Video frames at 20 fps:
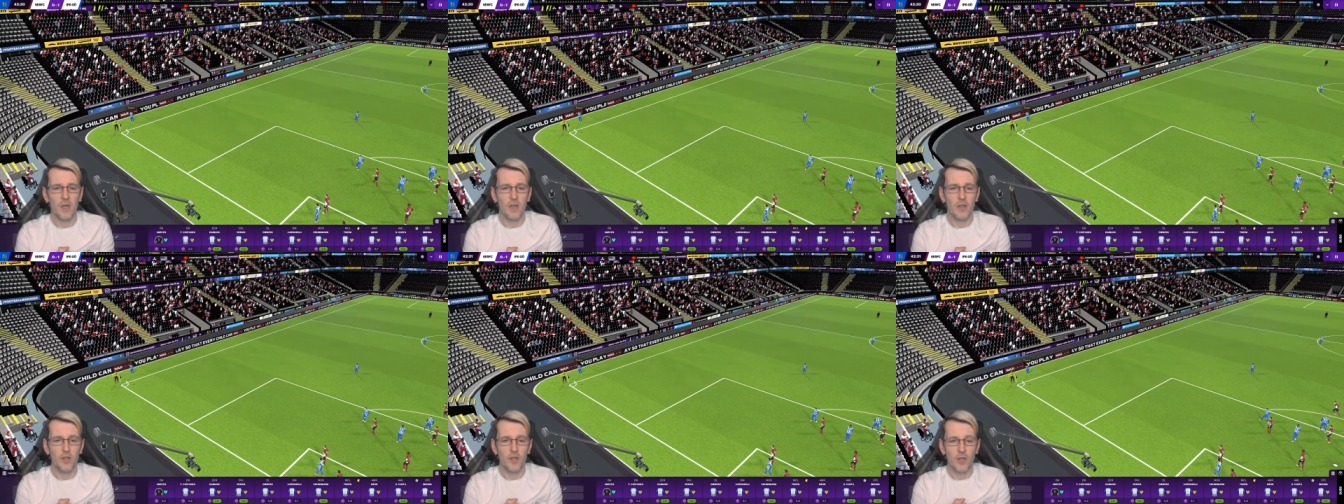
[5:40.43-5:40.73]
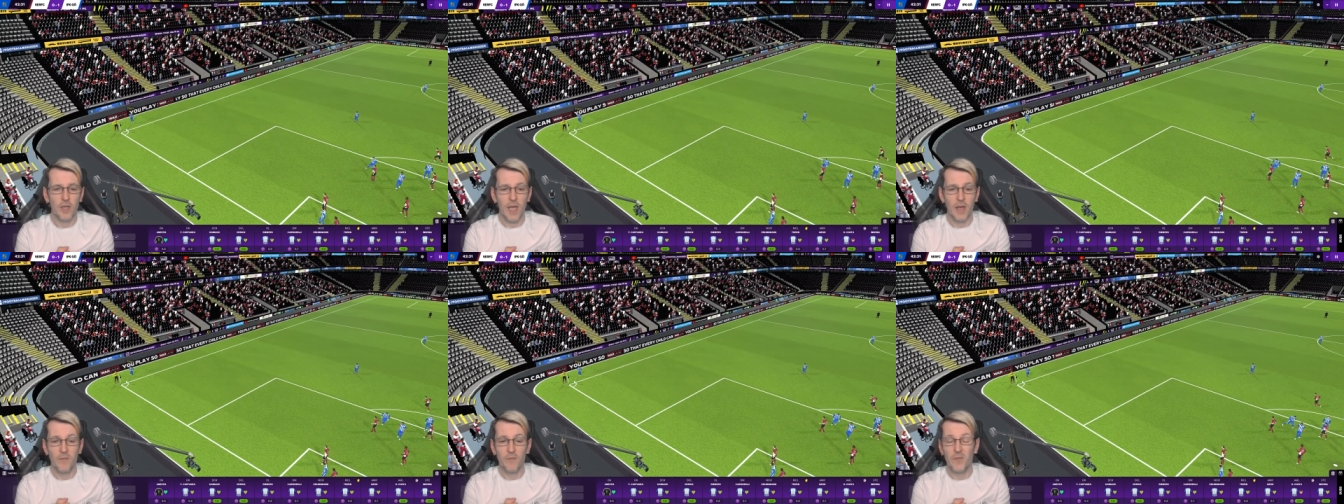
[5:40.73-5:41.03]
You
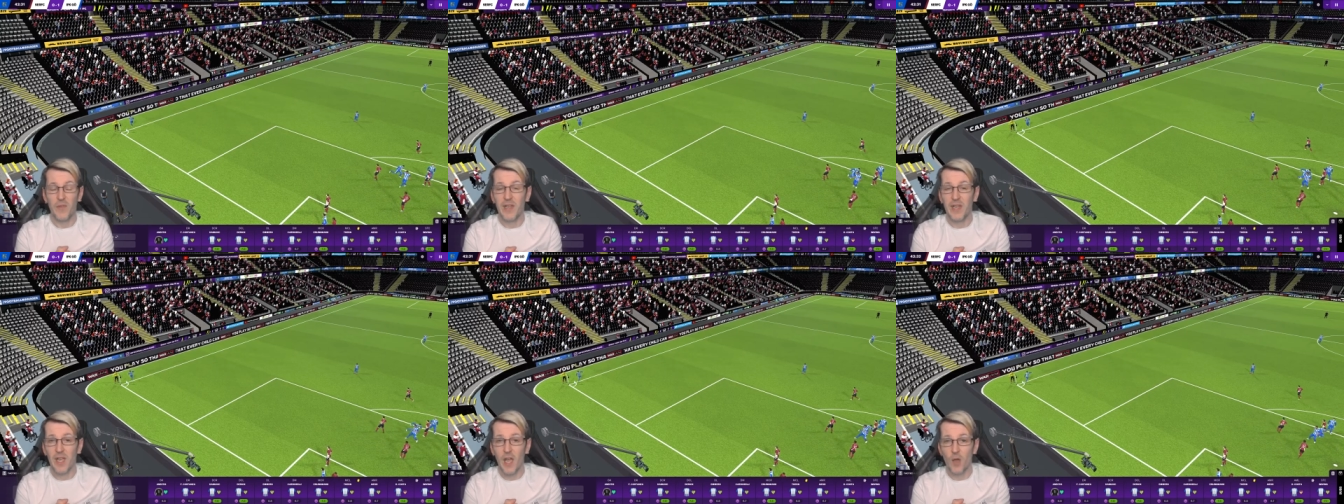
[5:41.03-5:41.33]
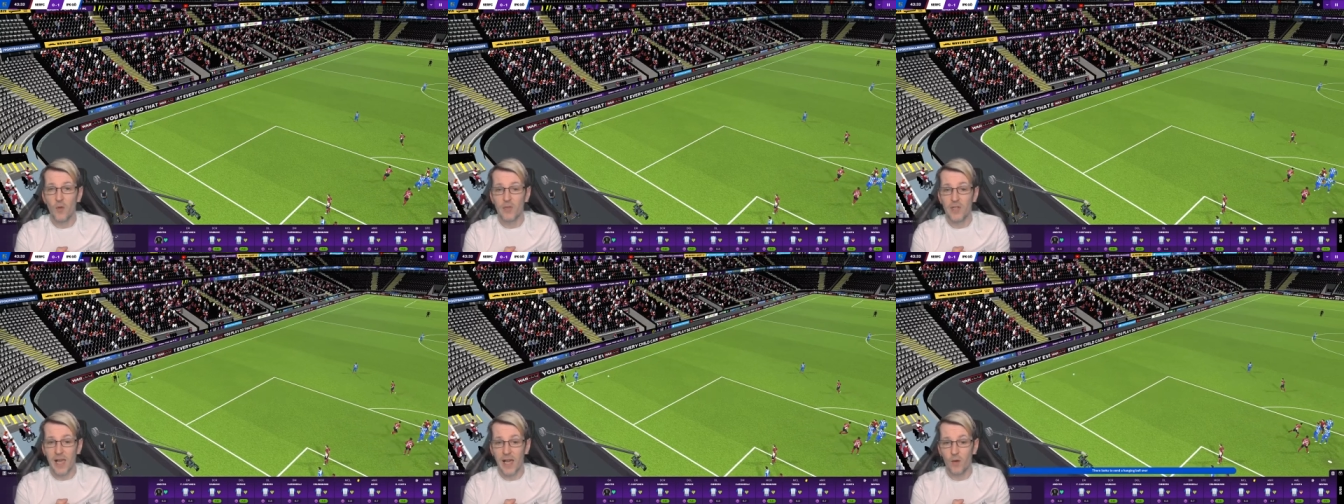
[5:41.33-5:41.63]
get
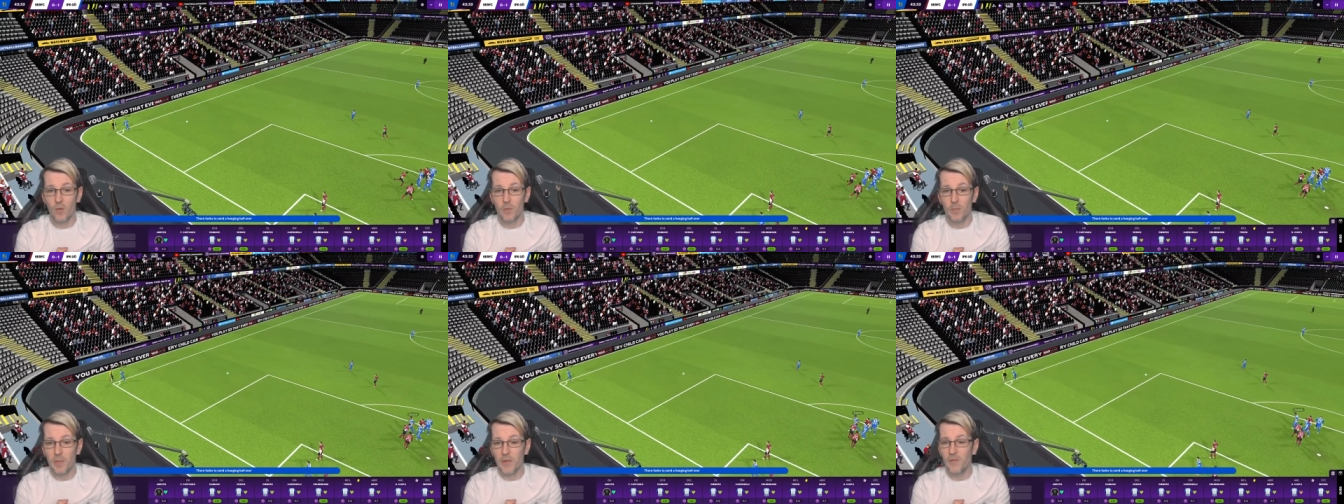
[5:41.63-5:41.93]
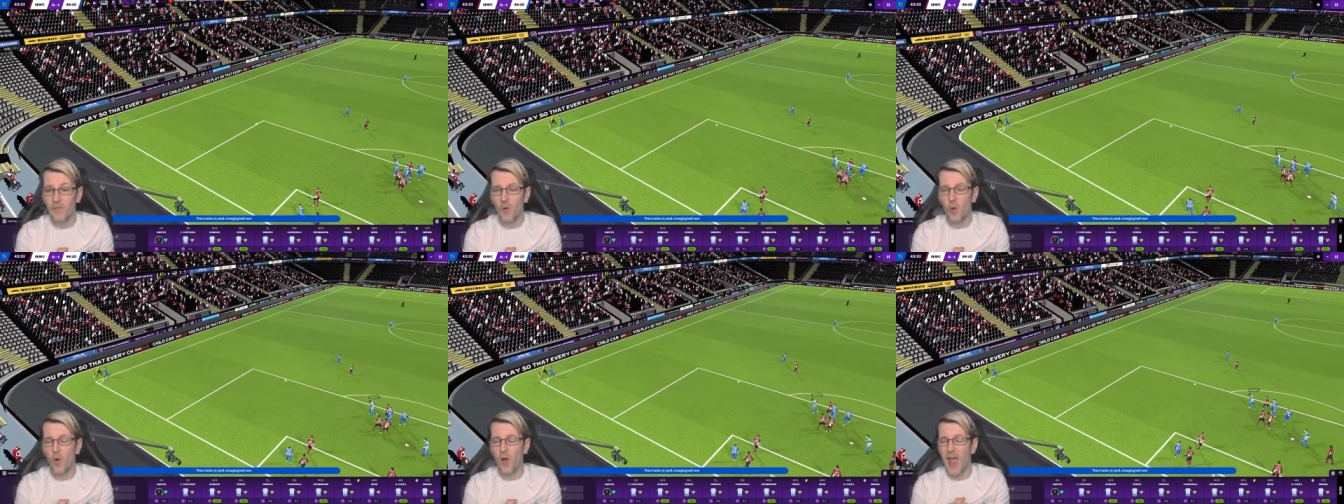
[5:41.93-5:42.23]
videos out
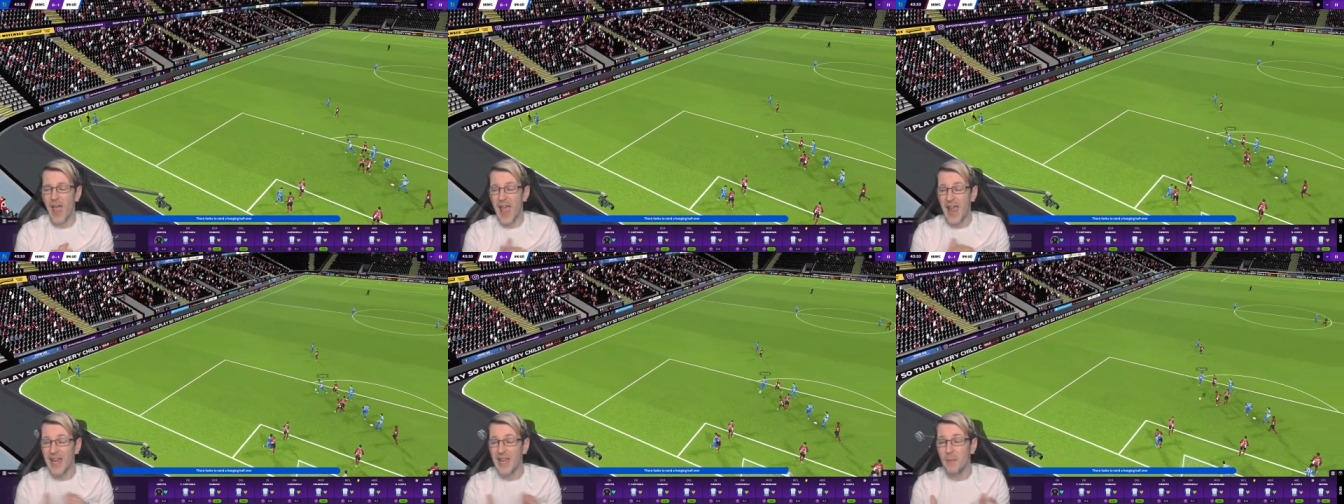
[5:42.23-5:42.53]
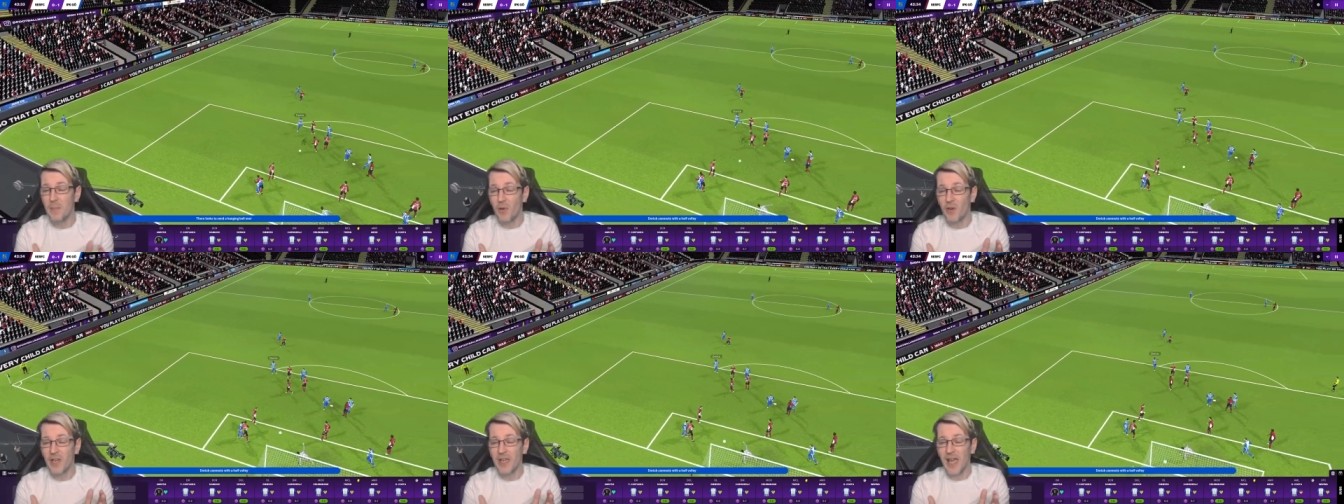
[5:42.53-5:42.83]
before
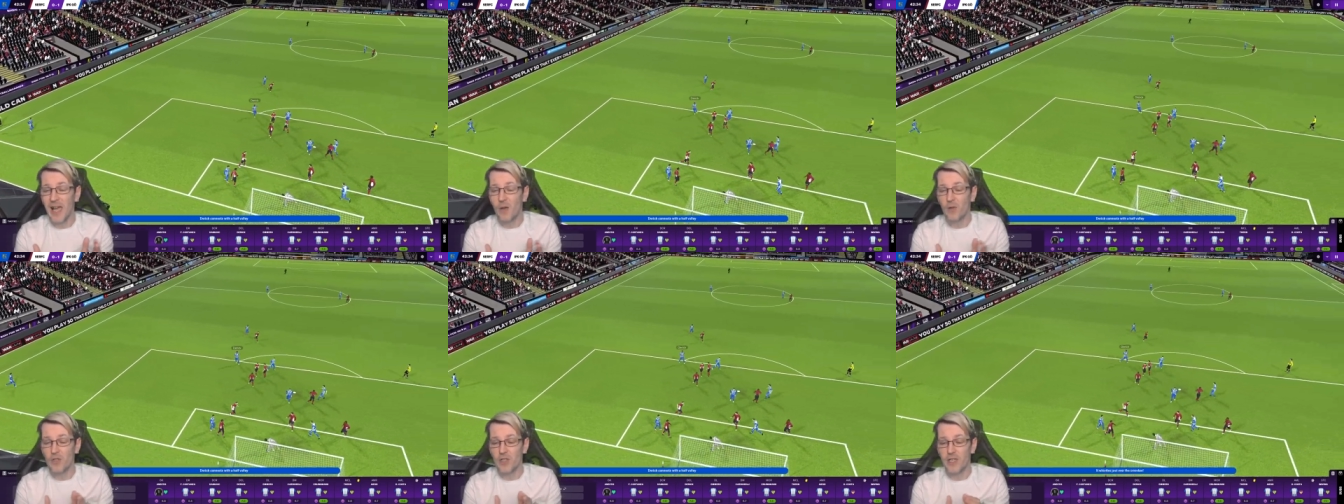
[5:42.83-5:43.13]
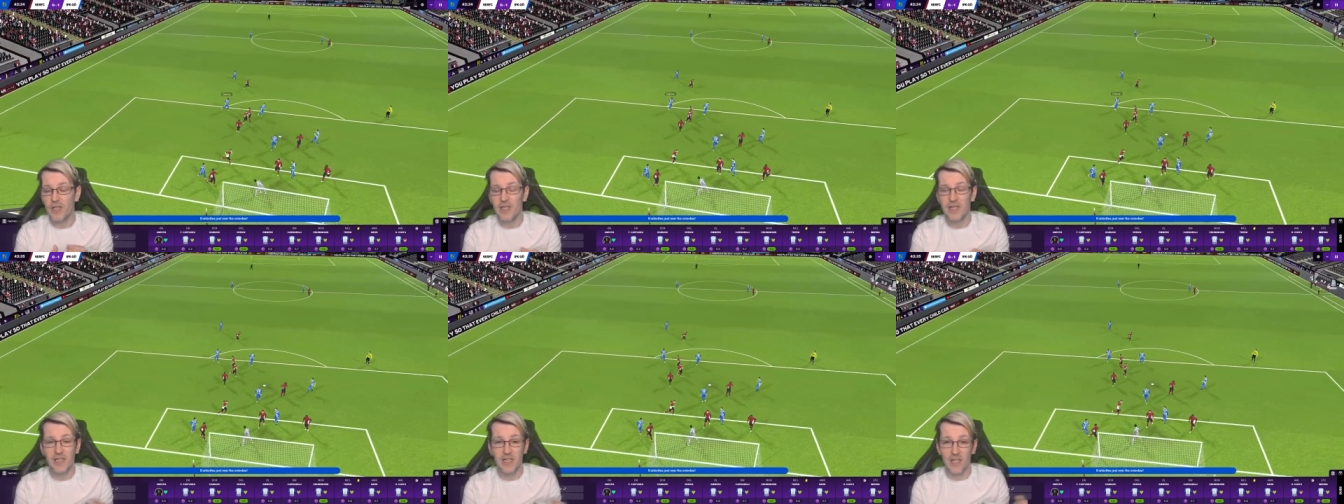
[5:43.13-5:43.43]
anybody else
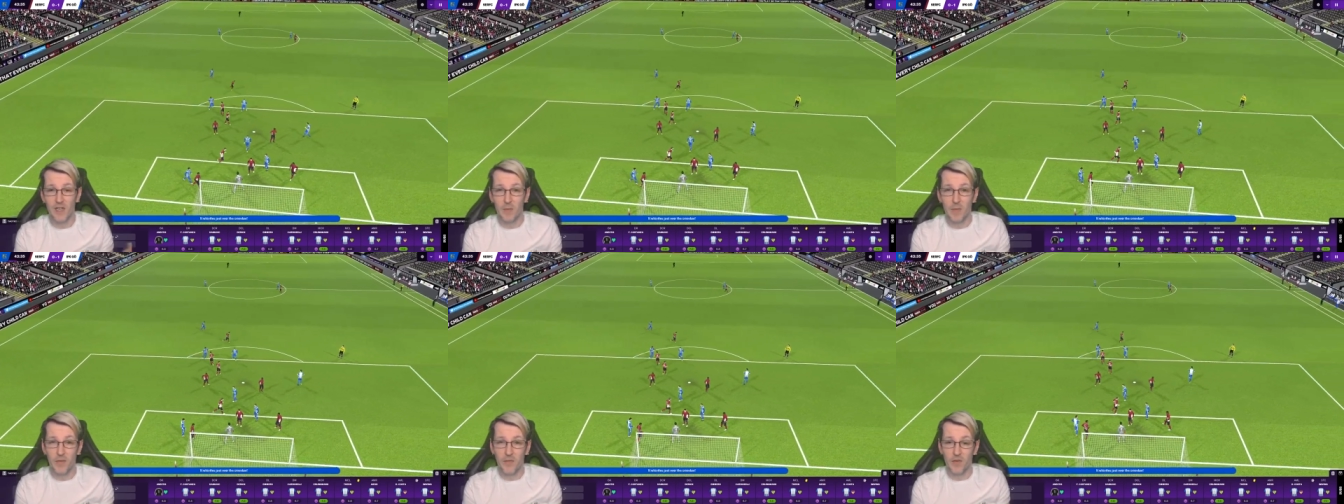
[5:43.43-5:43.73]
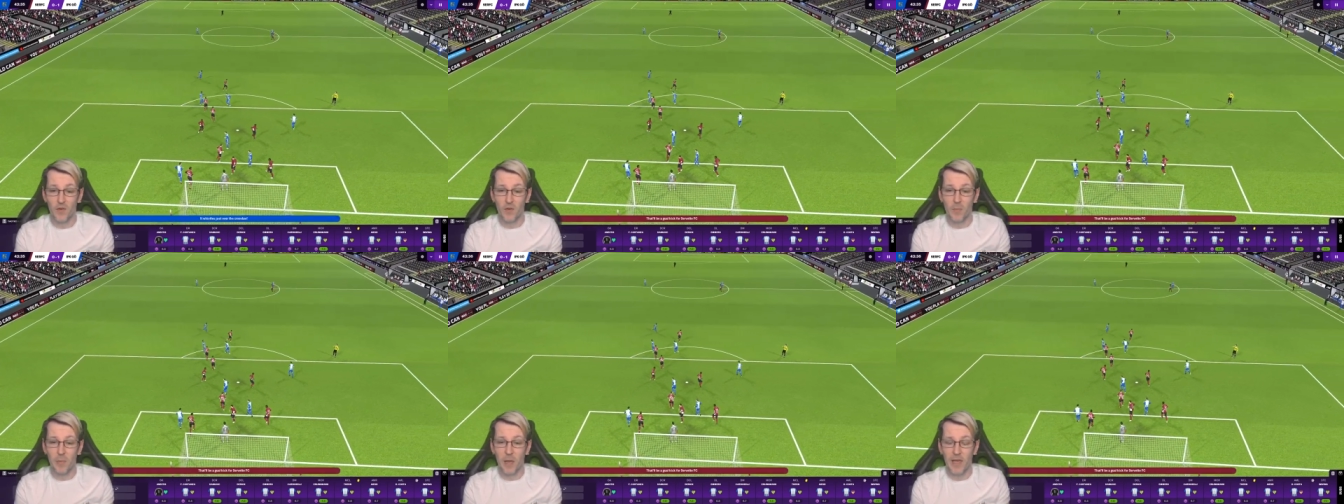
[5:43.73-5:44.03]
can see them if
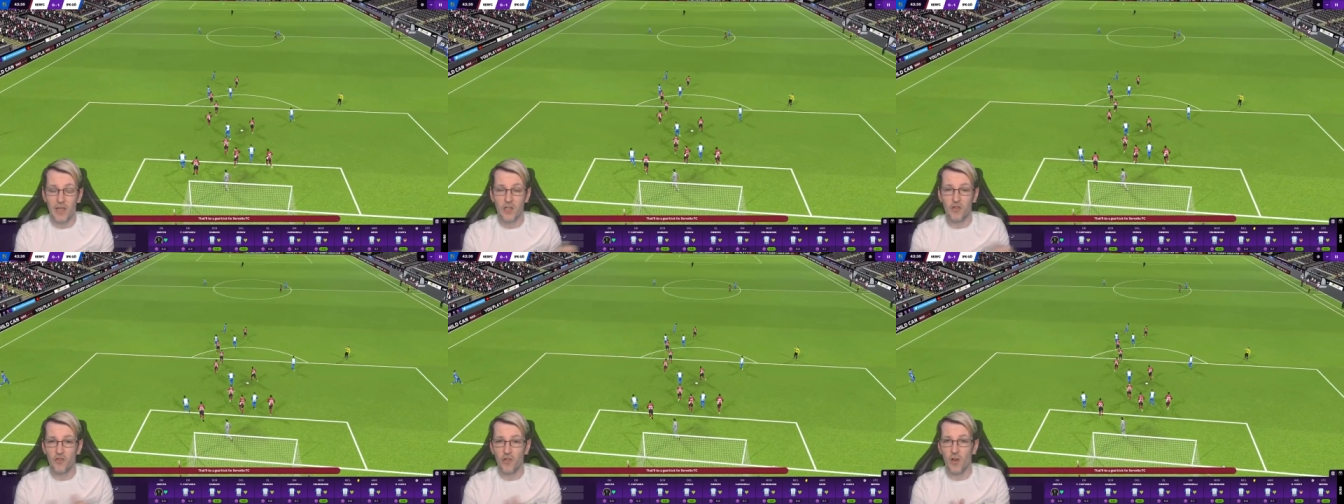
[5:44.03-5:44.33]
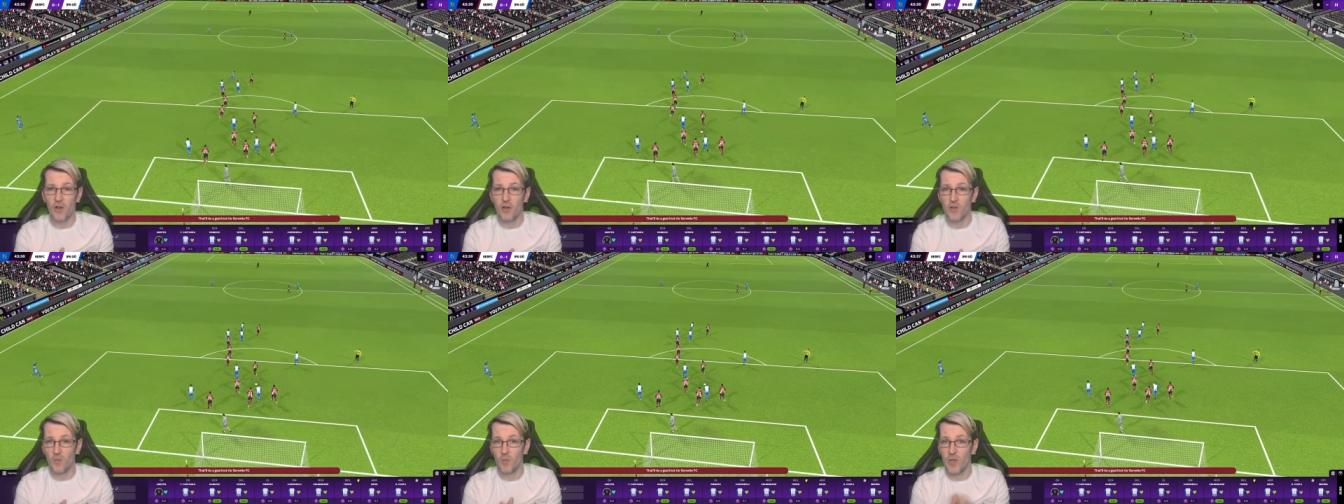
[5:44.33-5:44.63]
you're a Patreon,